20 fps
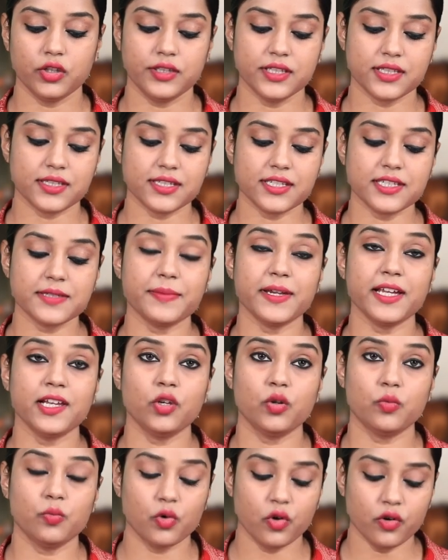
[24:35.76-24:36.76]
This is by
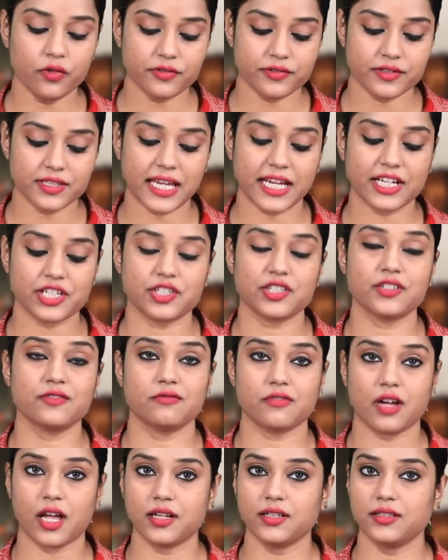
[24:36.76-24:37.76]
Lomov,
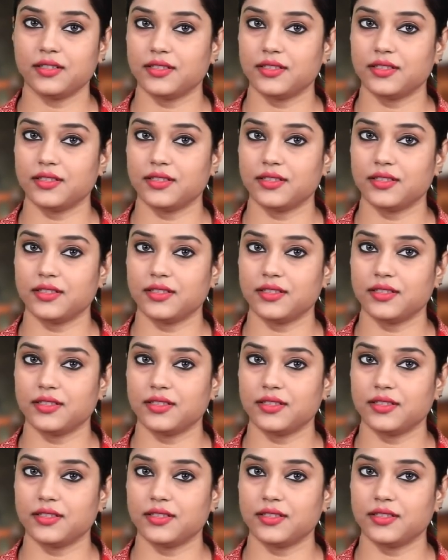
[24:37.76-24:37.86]
section 1.